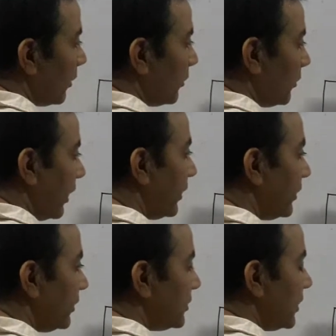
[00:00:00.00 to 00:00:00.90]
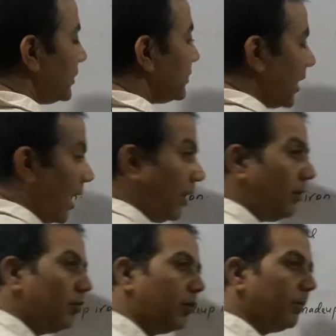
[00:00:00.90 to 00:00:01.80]
26
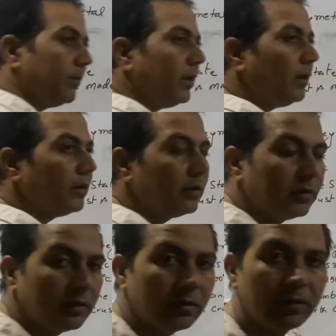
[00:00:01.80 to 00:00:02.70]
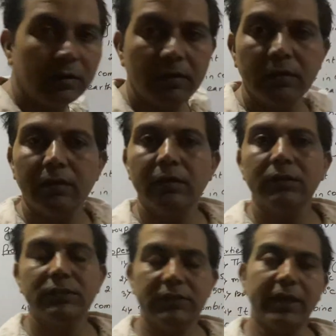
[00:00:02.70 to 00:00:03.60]
and
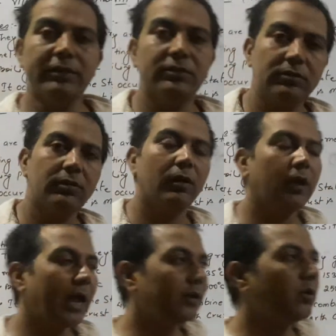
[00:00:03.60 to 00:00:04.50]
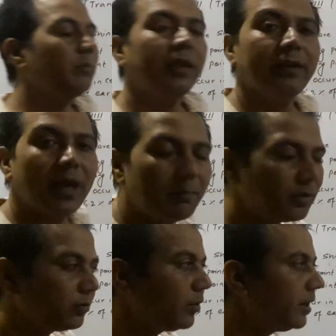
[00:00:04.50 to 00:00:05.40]
56, atomic
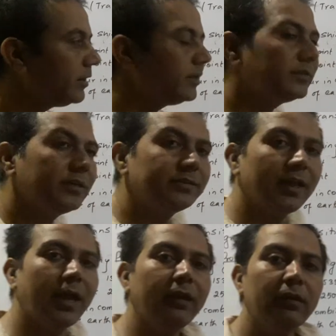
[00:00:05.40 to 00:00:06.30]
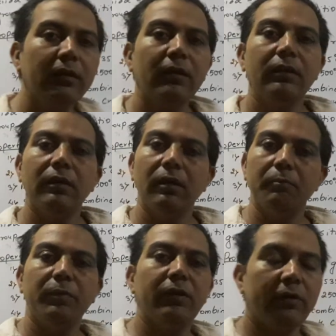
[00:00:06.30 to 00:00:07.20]
number 26, and
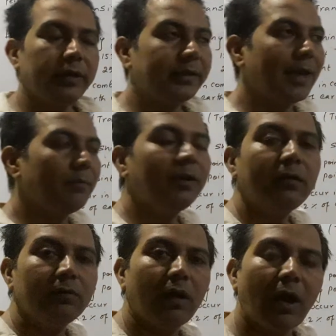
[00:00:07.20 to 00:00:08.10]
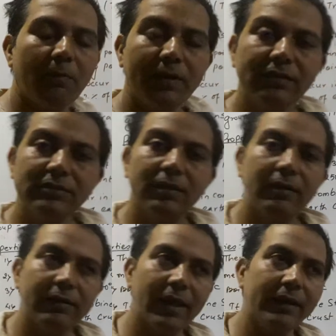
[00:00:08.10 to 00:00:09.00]
periodic table how much,
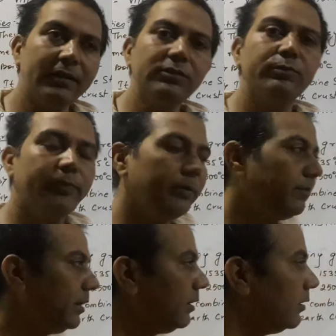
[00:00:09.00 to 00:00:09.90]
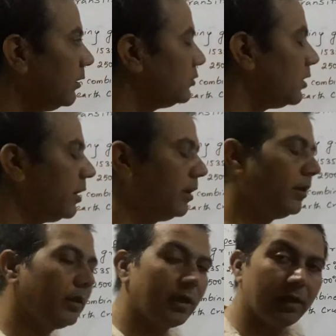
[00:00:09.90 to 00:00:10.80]
that is 50,
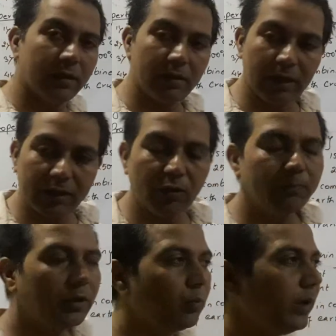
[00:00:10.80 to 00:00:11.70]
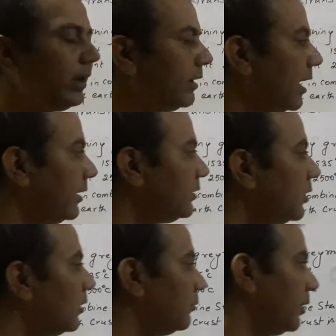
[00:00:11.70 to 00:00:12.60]
atomic weight, that
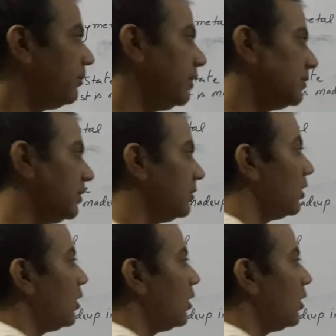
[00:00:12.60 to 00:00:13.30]
is 56.